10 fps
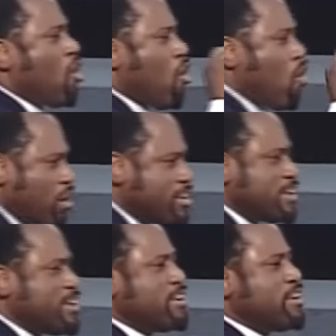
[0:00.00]

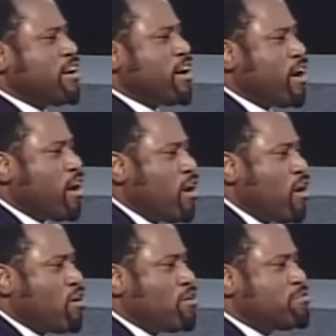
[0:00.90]
order
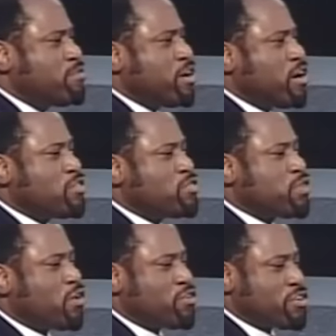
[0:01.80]
of
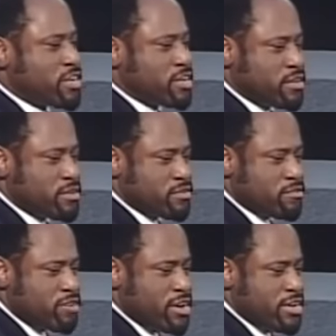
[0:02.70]
authority.
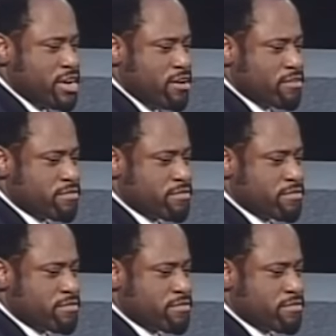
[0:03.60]
Write it down.